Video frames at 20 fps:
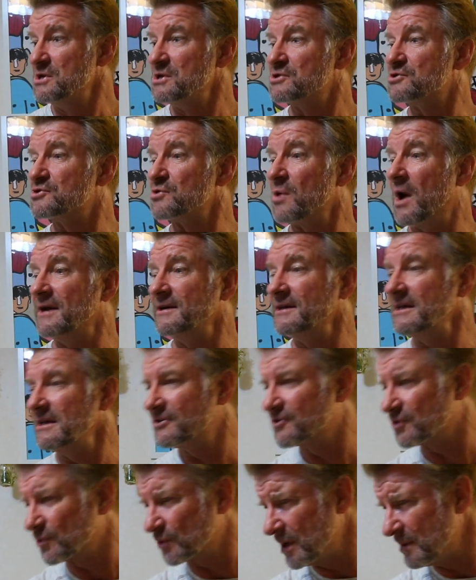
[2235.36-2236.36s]
So I
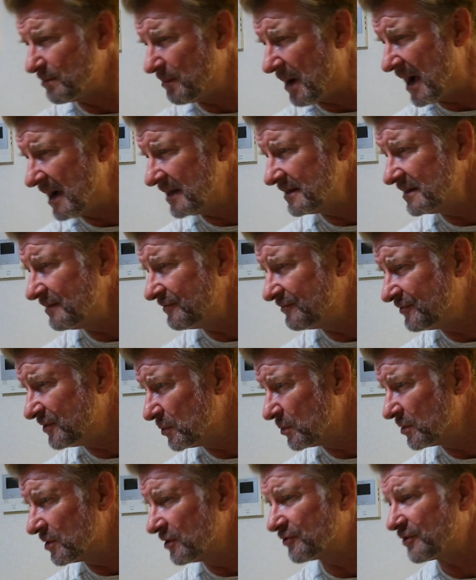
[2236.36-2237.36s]
need to remind the
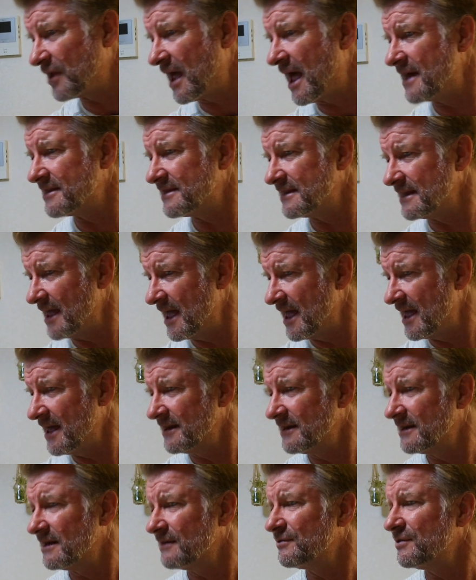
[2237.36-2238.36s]
viewers at the
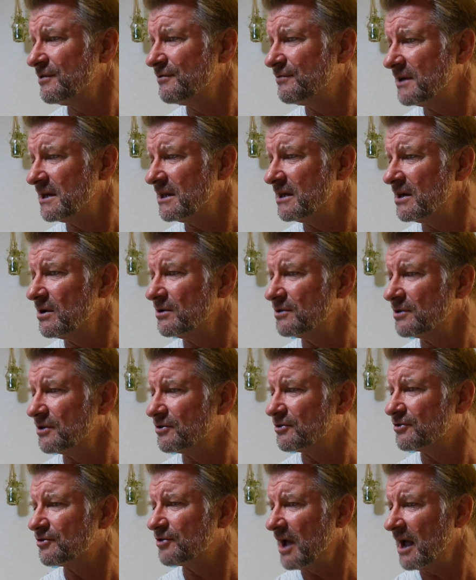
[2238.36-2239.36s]
end of the video to
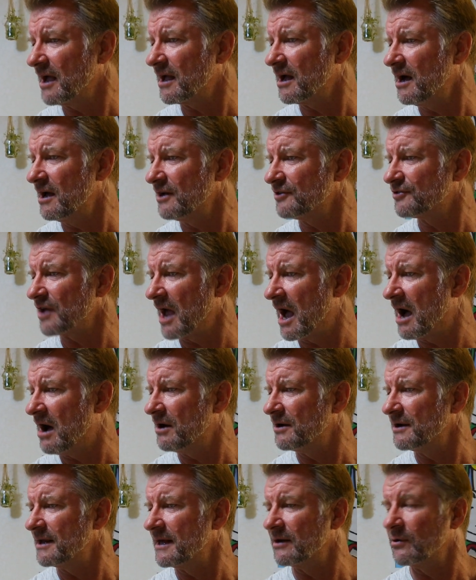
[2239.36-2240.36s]
check us
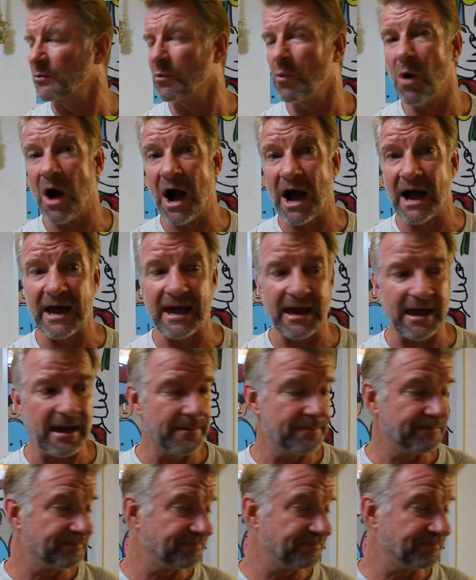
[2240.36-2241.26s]
out and why.